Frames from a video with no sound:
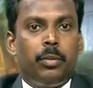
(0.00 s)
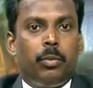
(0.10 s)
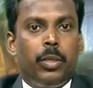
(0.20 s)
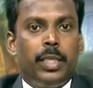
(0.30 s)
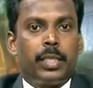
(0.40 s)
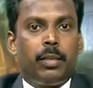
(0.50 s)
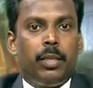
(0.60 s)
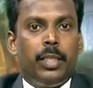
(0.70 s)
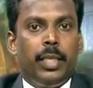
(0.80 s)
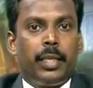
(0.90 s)
One is
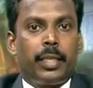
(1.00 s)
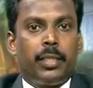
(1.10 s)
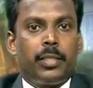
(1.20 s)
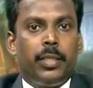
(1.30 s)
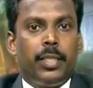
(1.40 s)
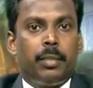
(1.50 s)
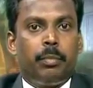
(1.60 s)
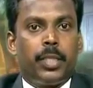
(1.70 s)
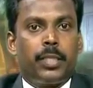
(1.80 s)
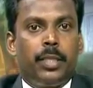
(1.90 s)
called the recursive
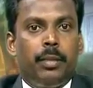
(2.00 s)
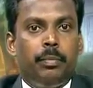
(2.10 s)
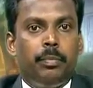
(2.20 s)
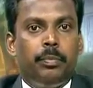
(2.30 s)
descent parser